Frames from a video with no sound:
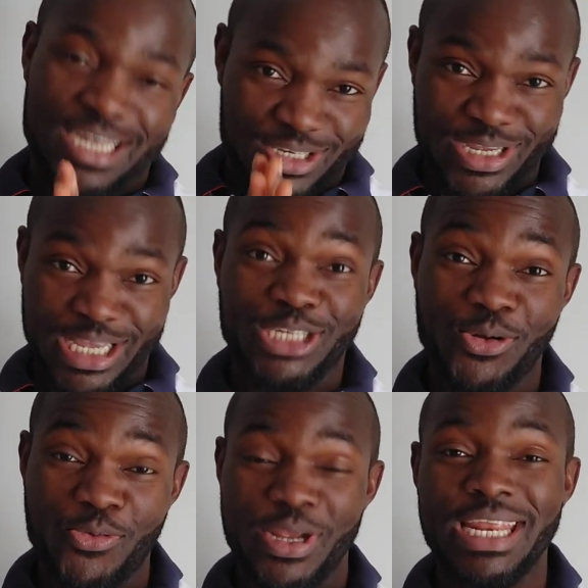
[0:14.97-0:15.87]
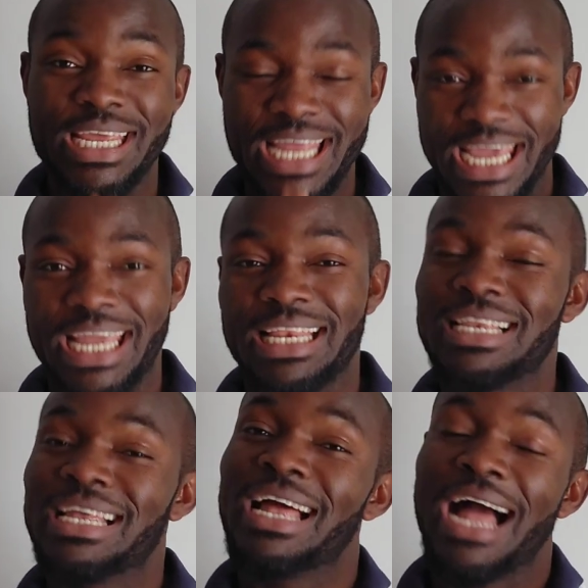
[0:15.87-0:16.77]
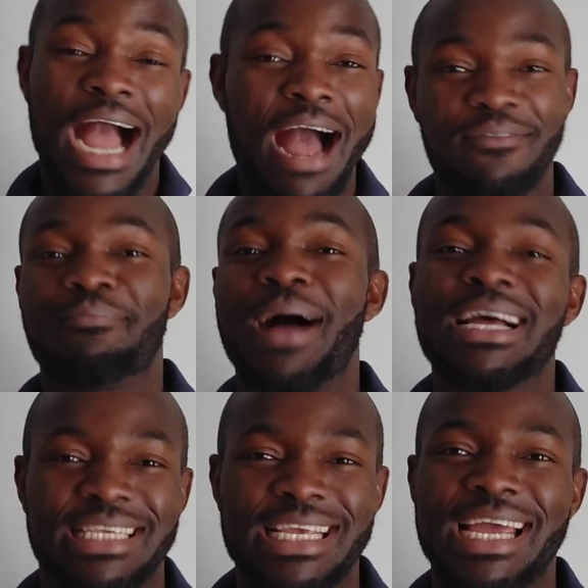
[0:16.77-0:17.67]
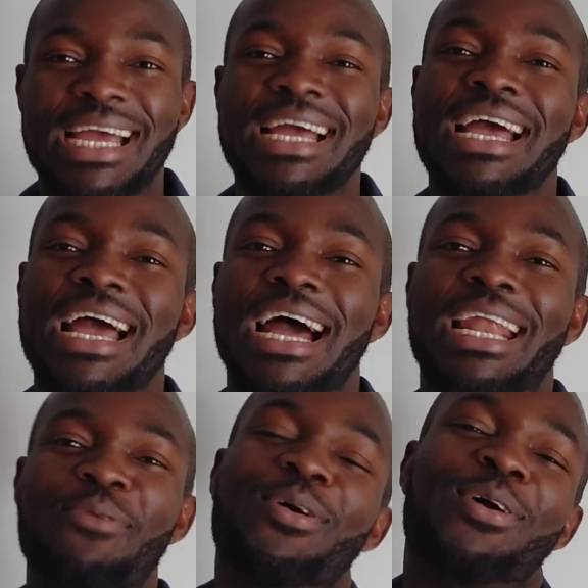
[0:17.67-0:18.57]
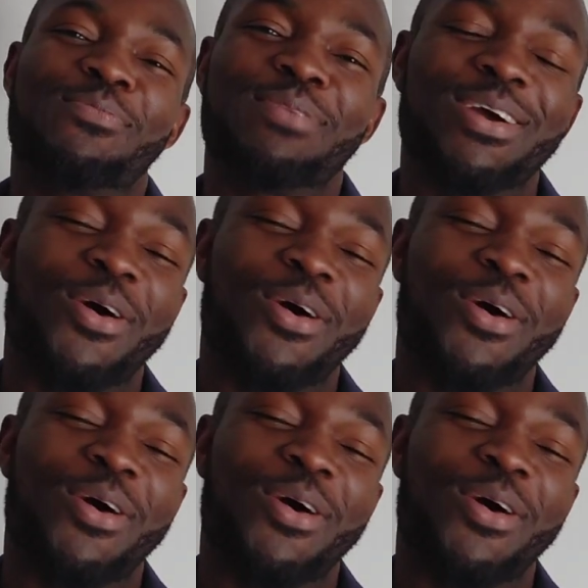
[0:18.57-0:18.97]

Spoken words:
to get your reading in. I have a box here that we're going to be